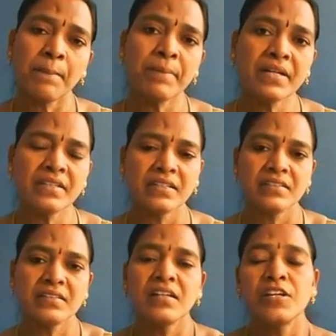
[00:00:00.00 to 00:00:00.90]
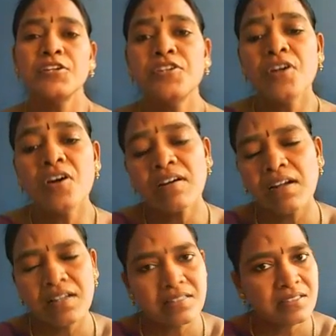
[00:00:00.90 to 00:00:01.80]
But then your
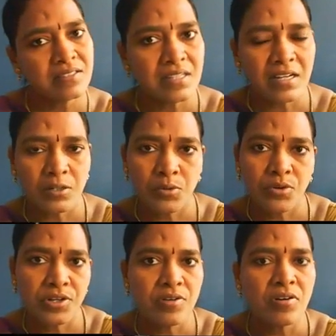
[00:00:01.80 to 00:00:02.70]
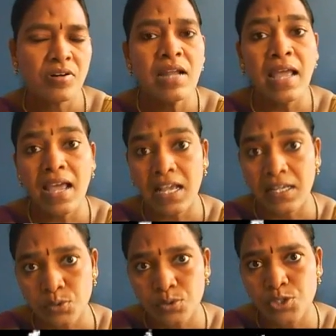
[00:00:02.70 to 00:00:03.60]
classes are going on
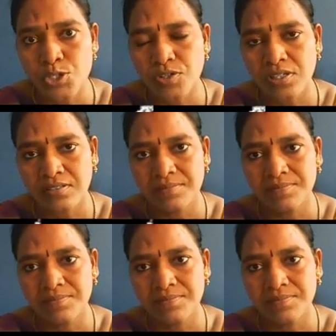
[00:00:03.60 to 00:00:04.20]
as usual.